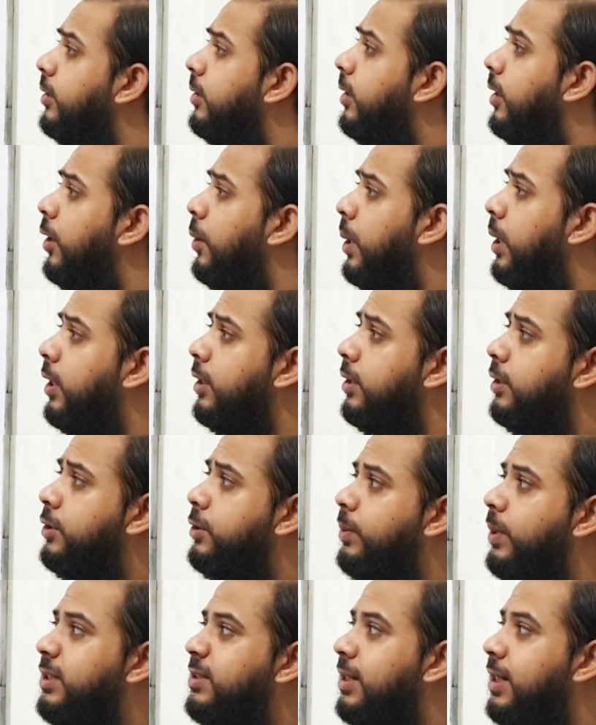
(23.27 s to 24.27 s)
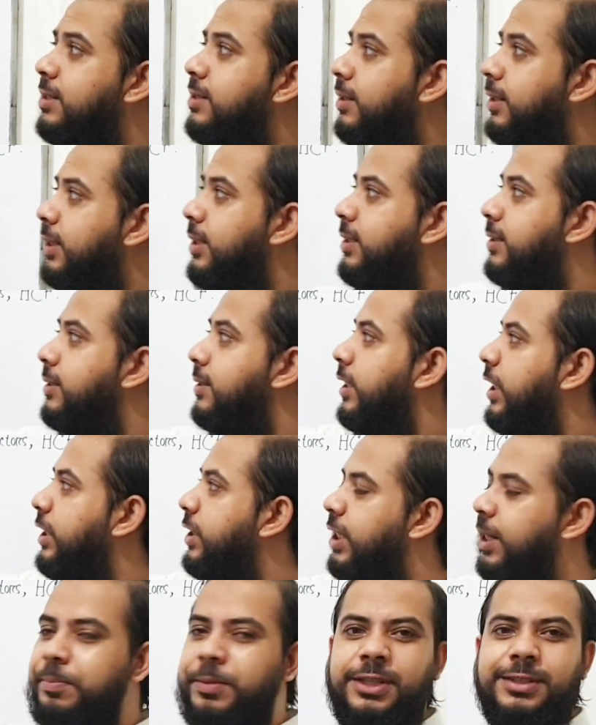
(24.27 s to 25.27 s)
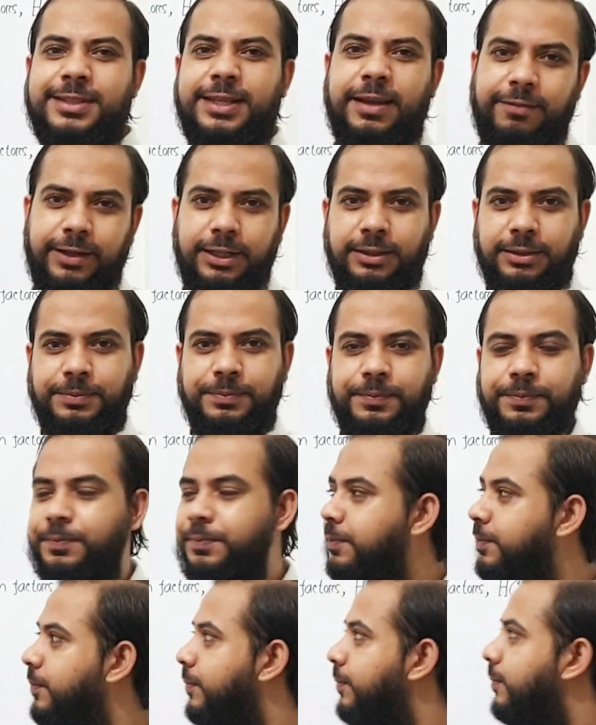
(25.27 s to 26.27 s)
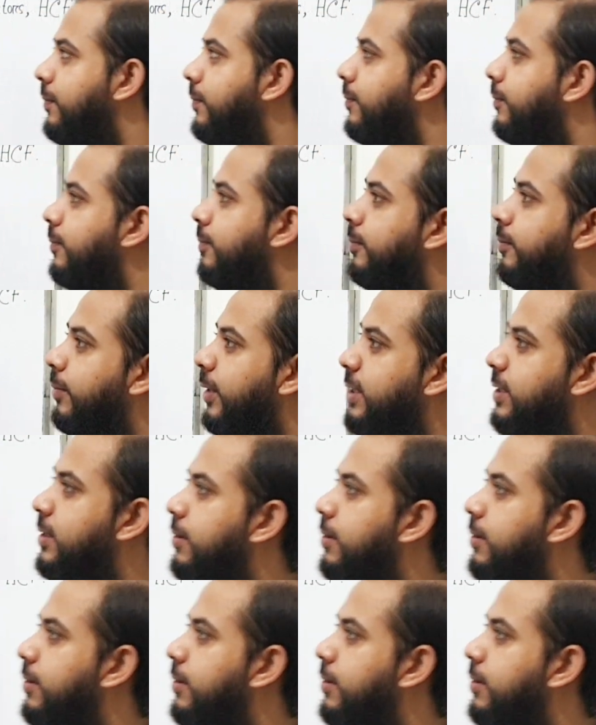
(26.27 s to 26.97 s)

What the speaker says: Our today's lesson is chapter 7, page